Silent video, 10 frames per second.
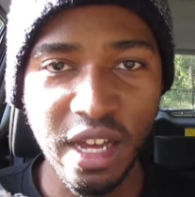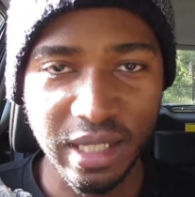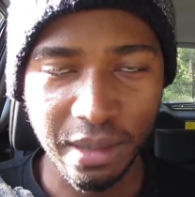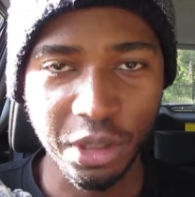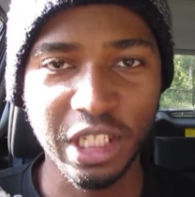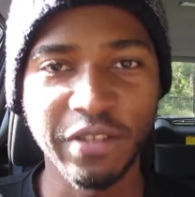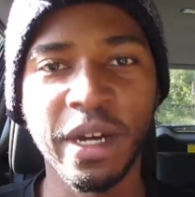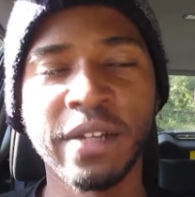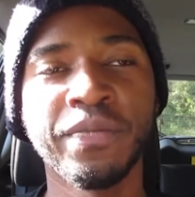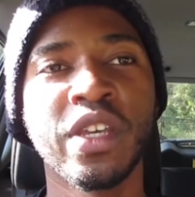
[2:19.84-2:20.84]
subjective
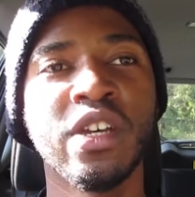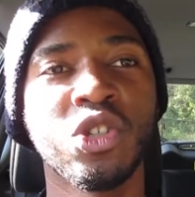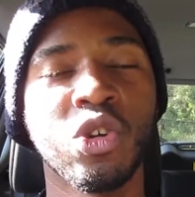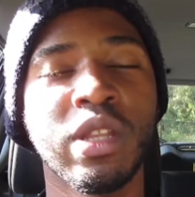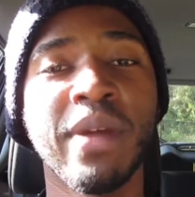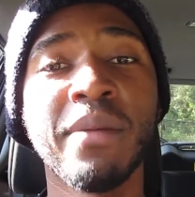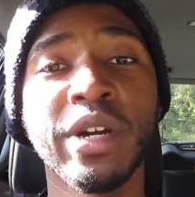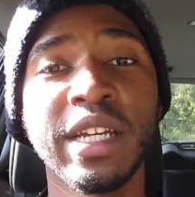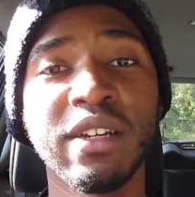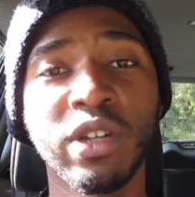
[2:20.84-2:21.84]
mind. So the
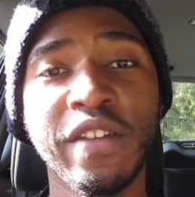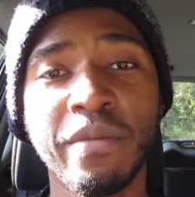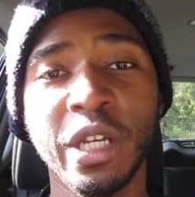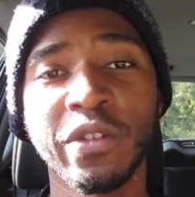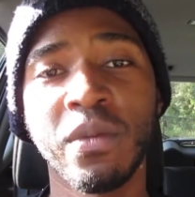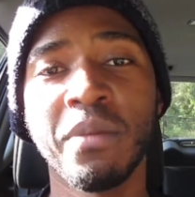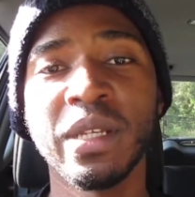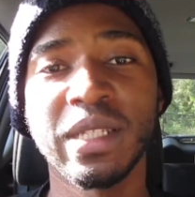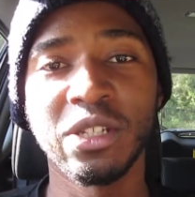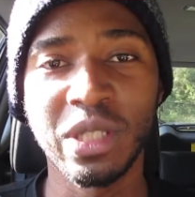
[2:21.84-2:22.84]
memory, all the information from memory
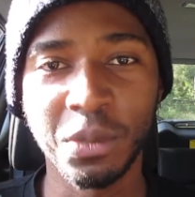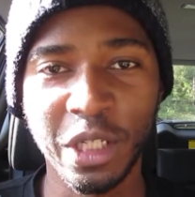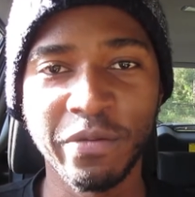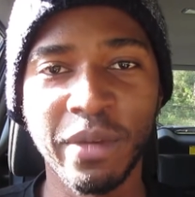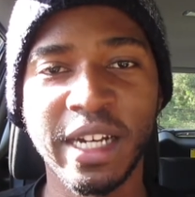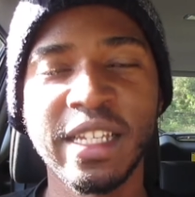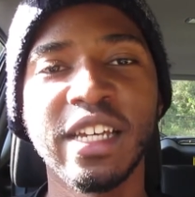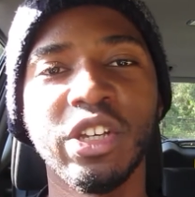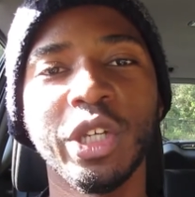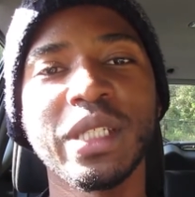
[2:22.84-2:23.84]
is in your subjective mind.
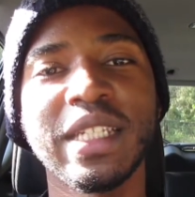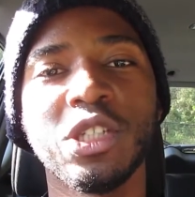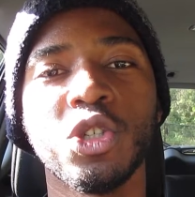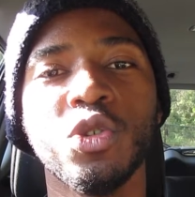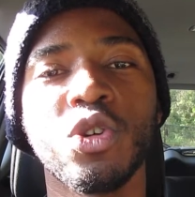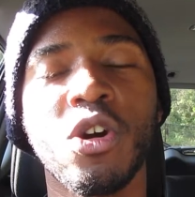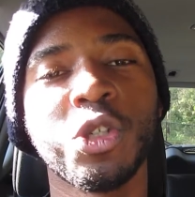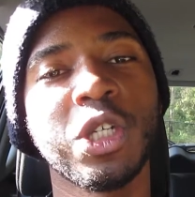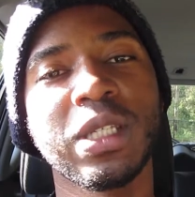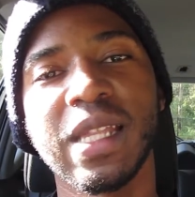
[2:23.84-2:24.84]
You just need to
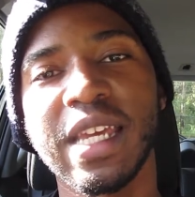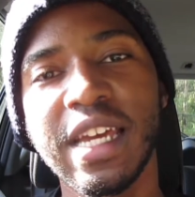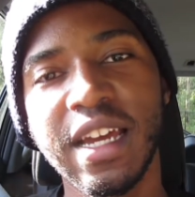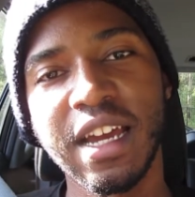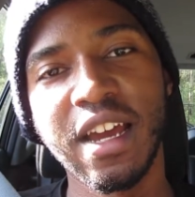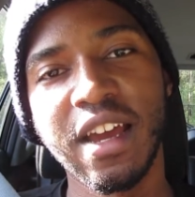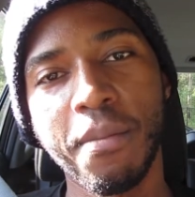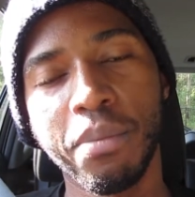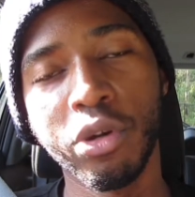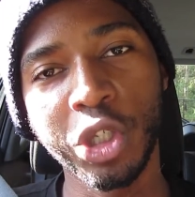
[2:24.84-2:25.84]
consciously
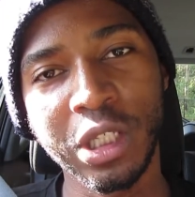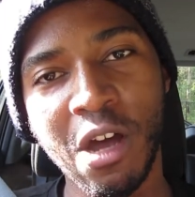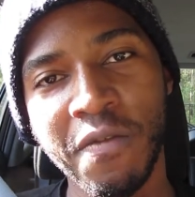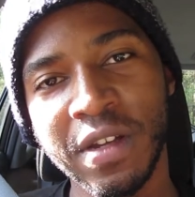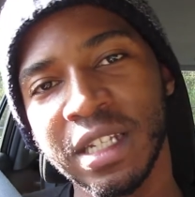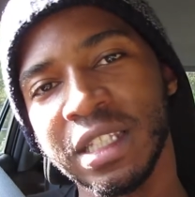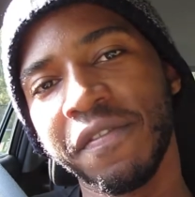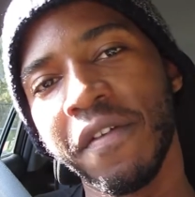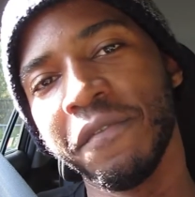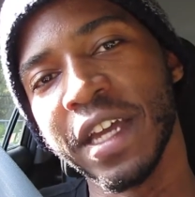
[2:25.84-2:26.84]
put yourself in a
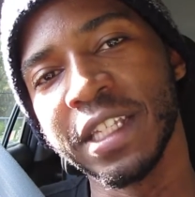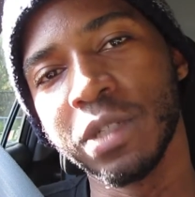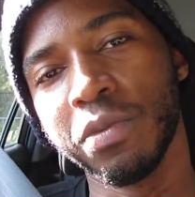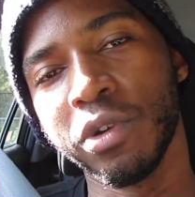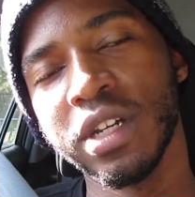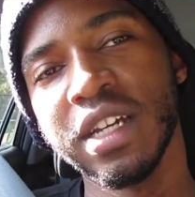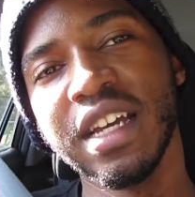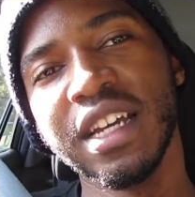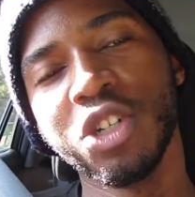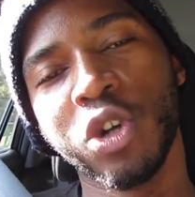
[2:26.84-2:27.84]
different vantage point.
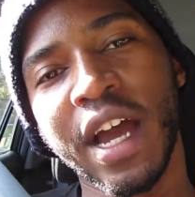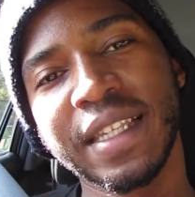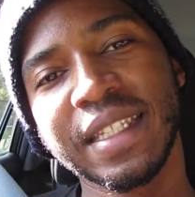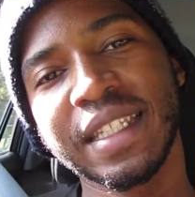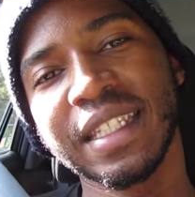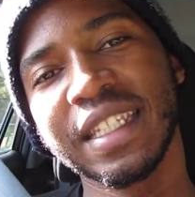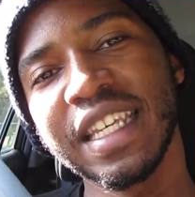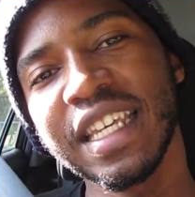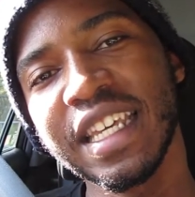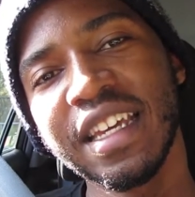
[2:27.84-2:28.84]
Try
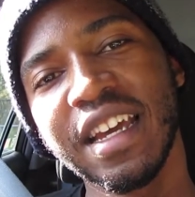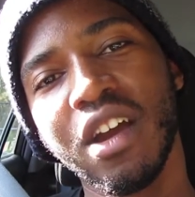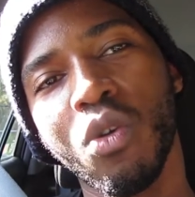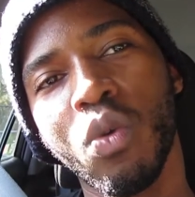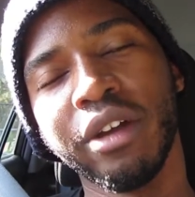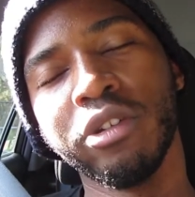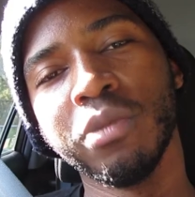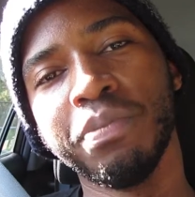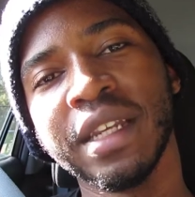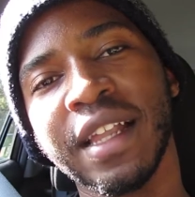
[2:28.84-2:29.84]
see what it would
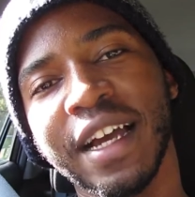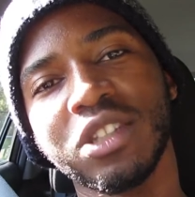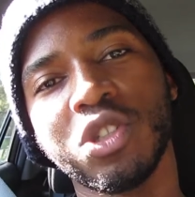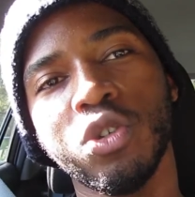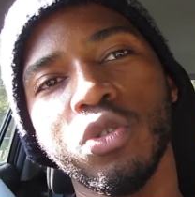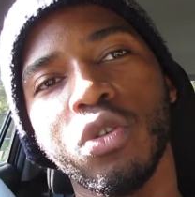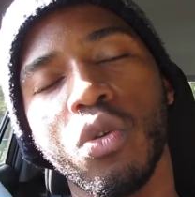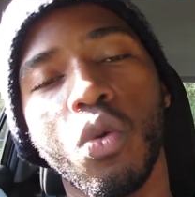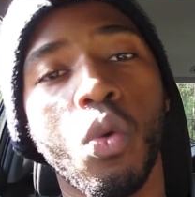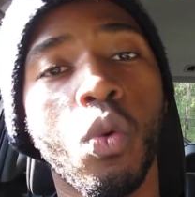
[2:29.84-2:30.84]
have been like to
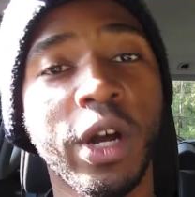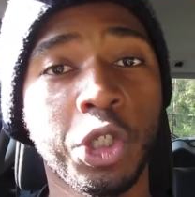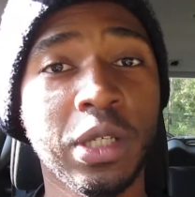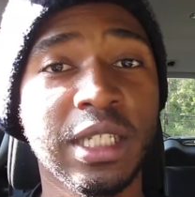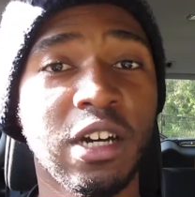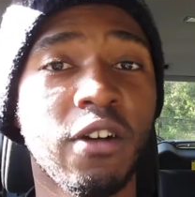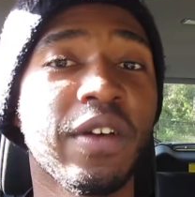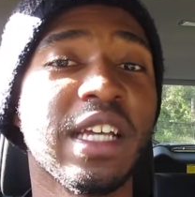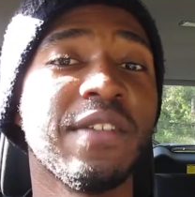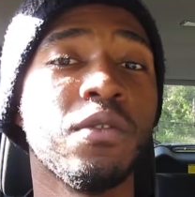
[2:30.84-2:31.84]
watch yourself
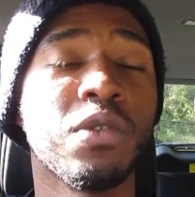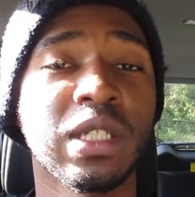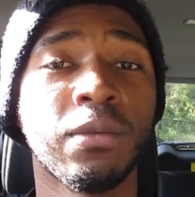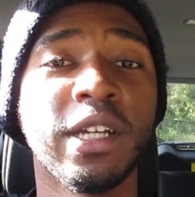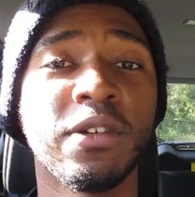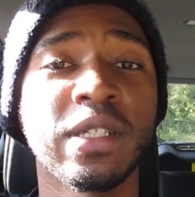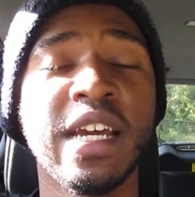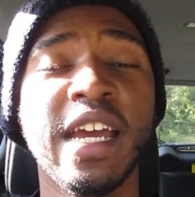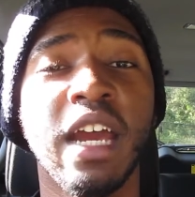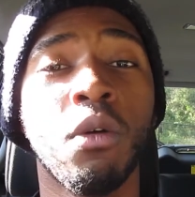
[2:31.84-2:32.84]
as if you were someone else.
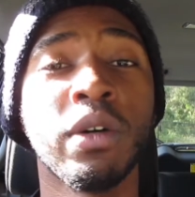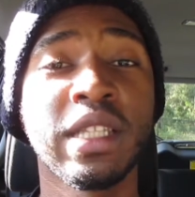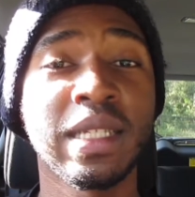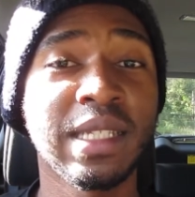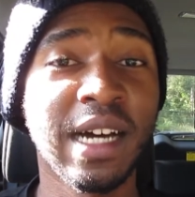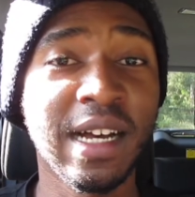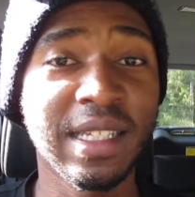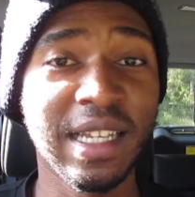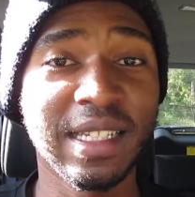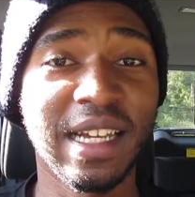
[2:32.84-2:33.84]
And what this does
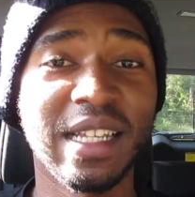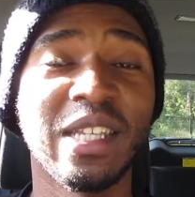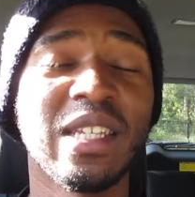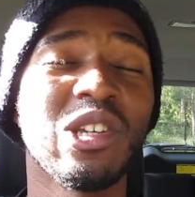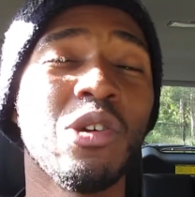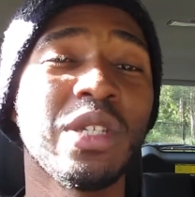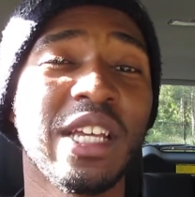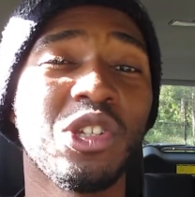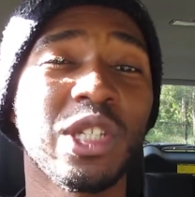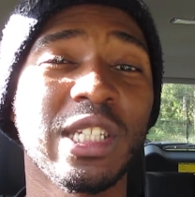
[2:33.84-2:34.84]
is it
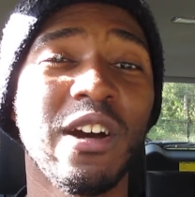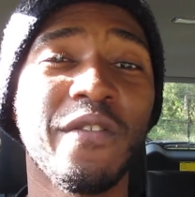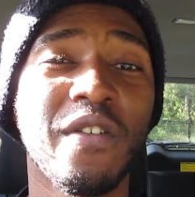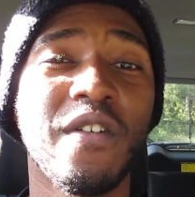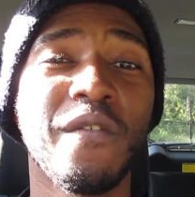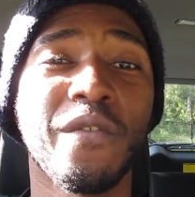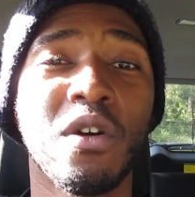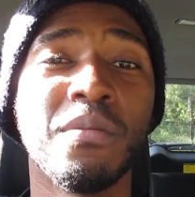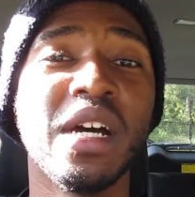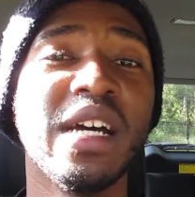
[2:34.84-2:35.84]
dissociates yourself
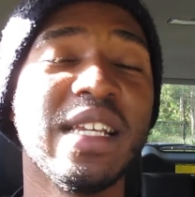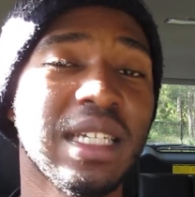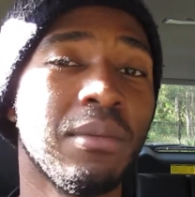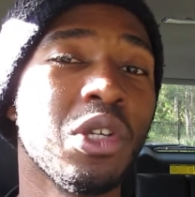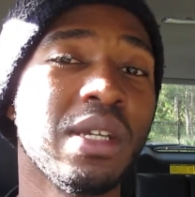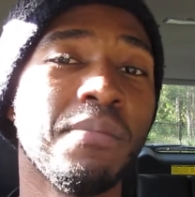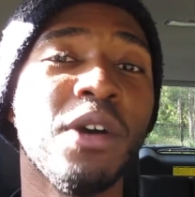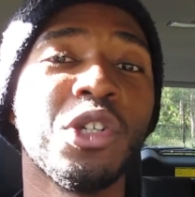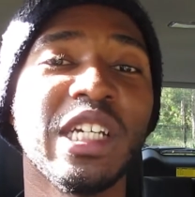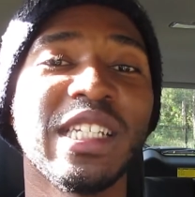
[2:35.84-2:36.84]
from some of those
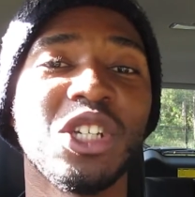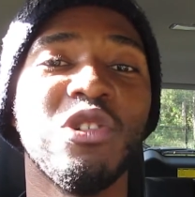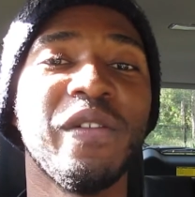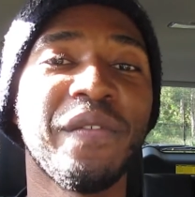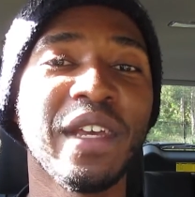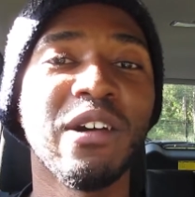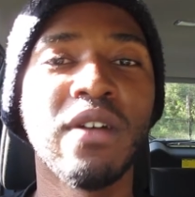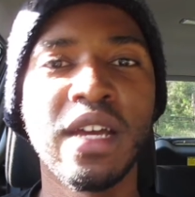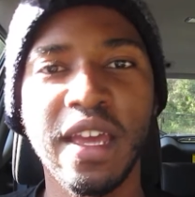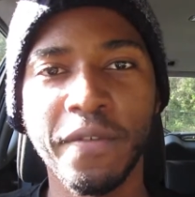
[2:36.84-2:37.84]
emotions that you would feel
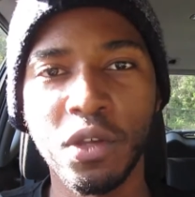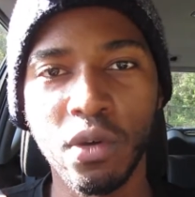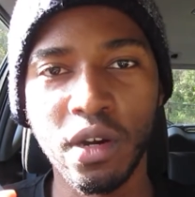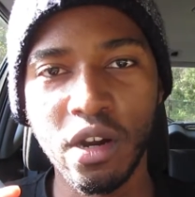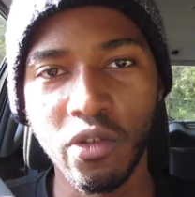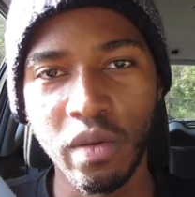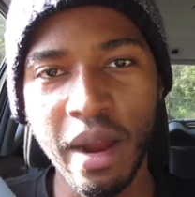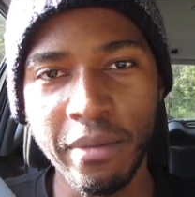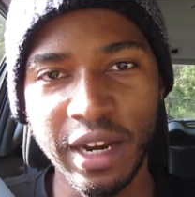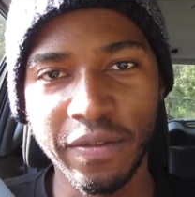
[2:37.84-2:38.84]
if you were
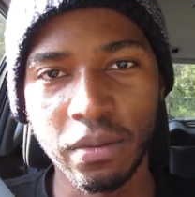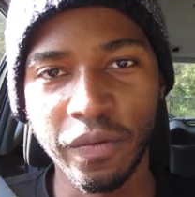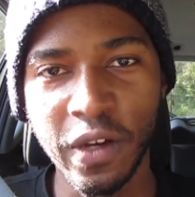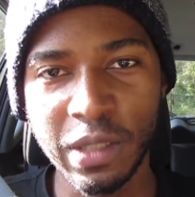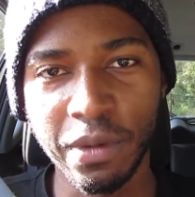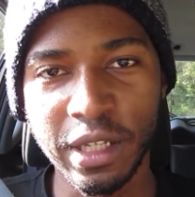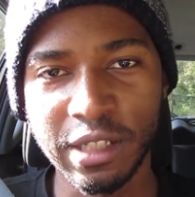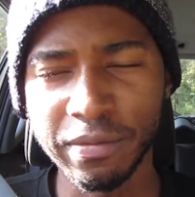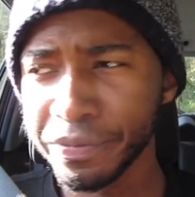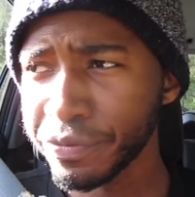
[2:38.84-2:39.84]
remembering it from the first person.